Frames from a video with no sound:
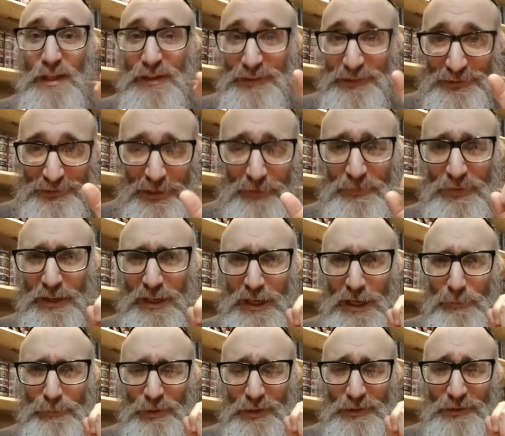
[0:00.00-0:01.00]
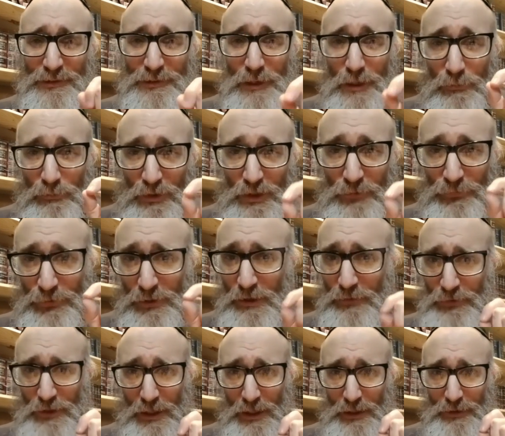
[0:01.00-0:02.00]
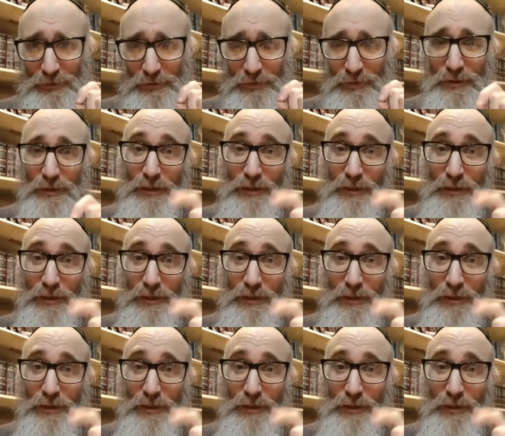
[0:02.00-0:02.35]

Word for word: Same thing happens with the fear of God.